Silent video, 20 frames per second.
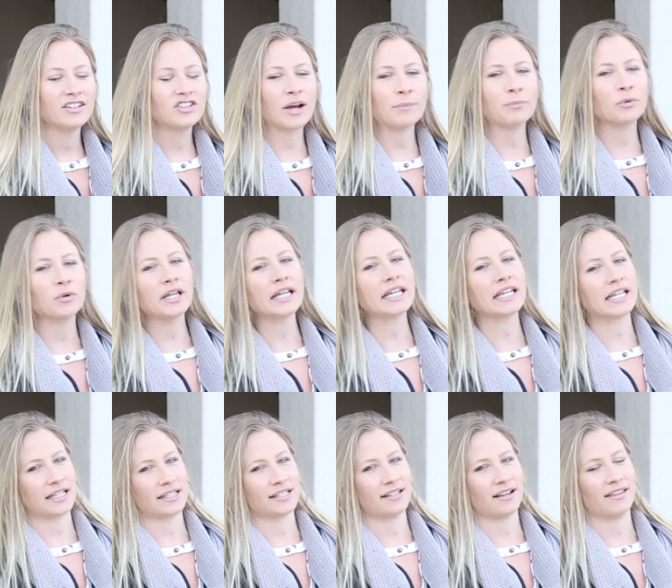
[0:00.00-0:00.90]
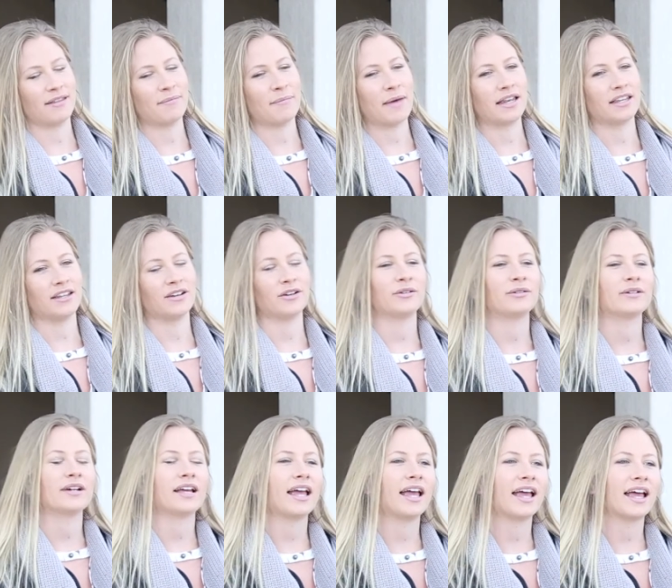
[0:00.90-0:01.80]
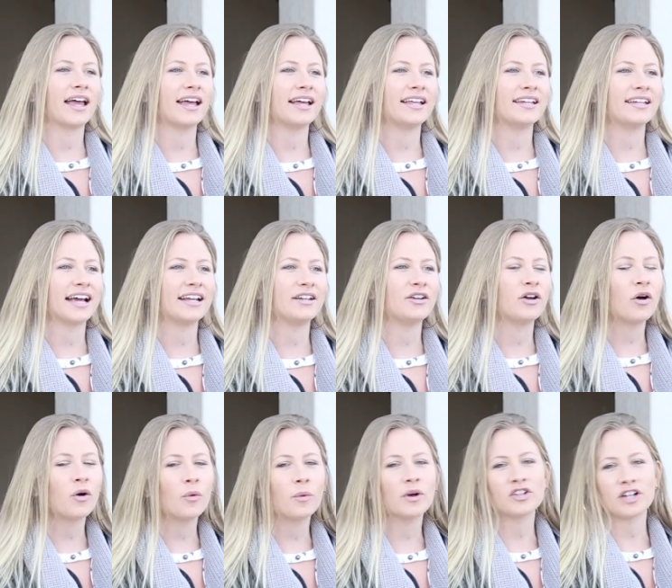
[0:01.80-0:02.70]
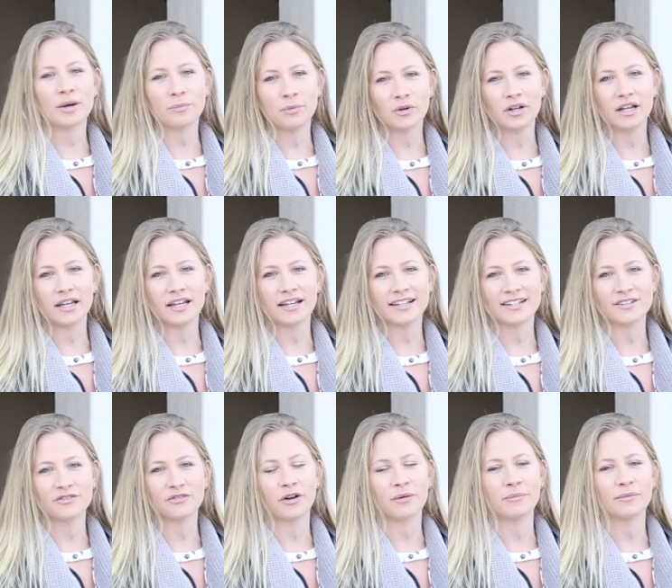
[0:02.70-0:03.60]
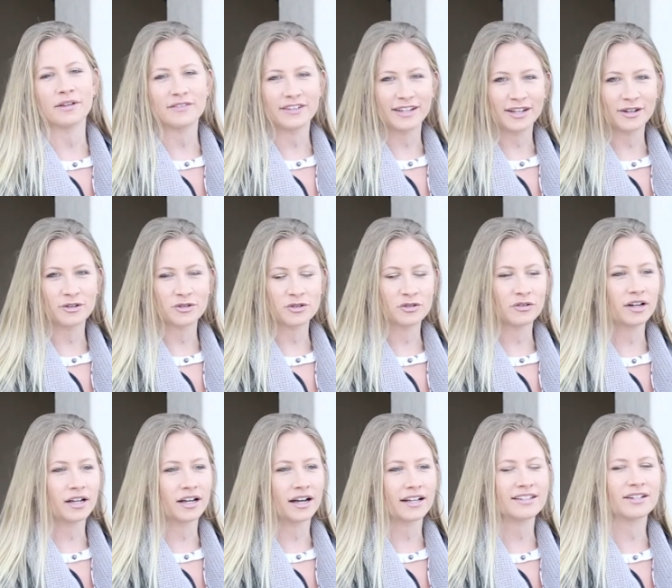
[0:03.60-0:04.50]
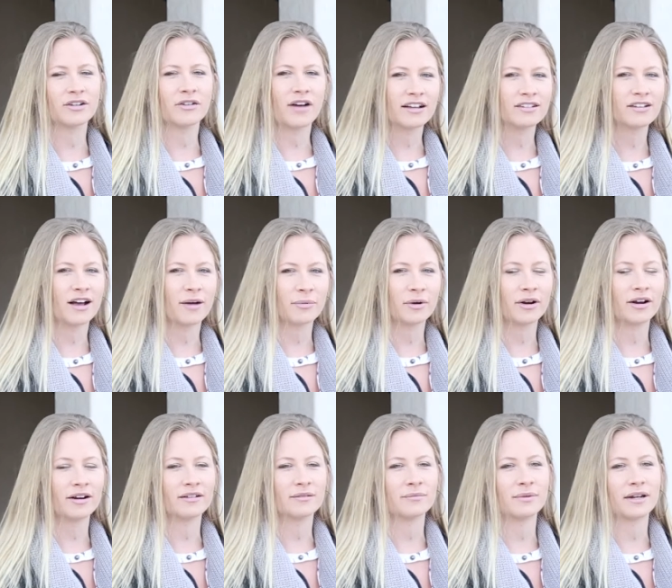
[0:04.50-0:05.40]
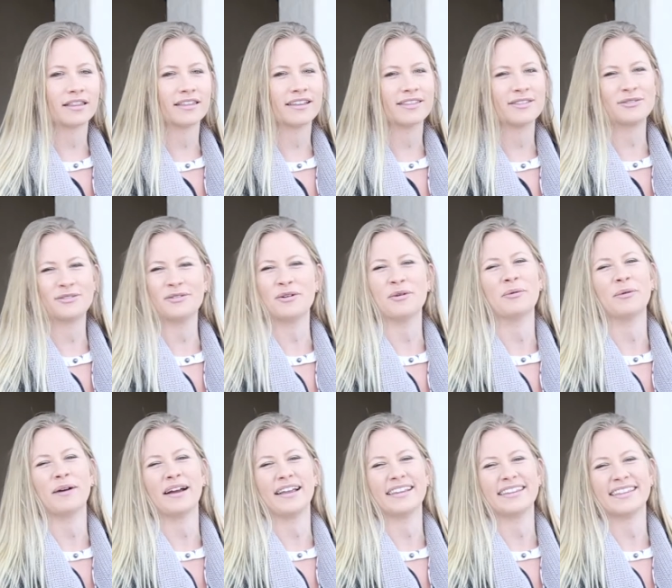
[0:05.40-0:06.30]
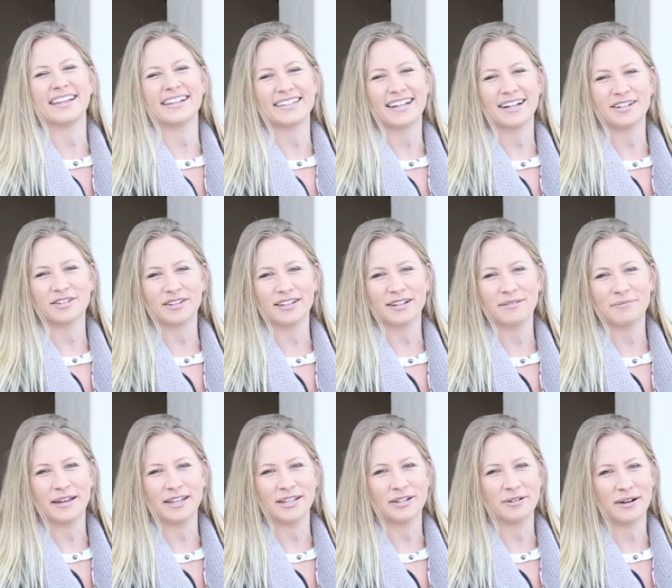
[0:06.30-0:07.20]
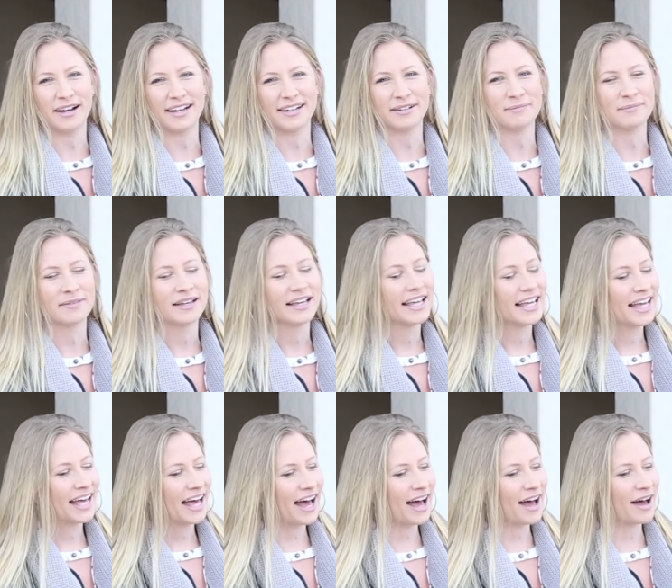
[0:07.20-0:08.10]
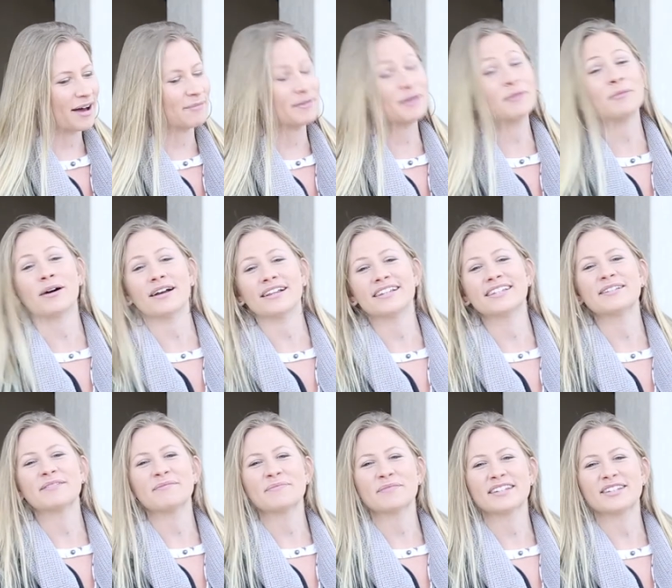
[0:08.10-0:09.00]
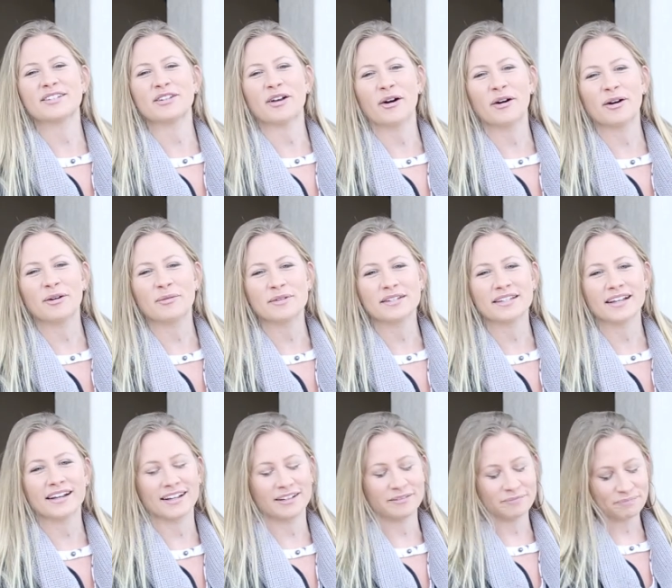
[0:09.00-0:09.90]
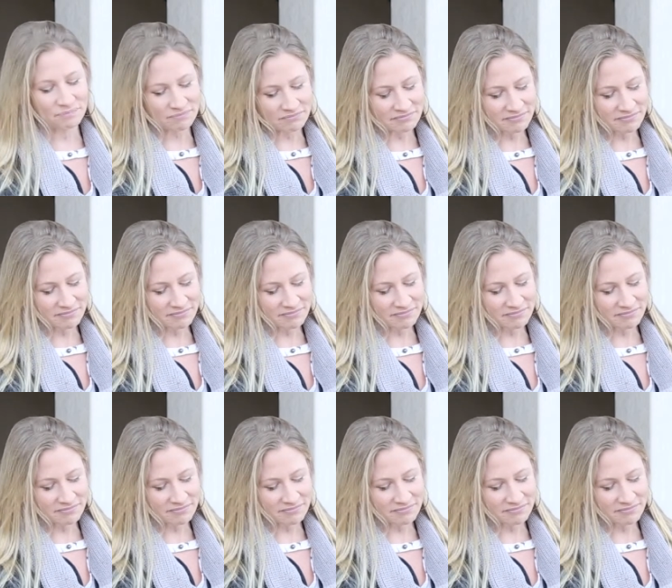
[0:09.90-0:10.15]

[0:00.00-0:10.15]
chapulines on the menu. And I know what chapulin is from living in Costa Rica, it's a grasshopper. But I thought there's no way that that's actually a menu item. Um, it was. So it was a,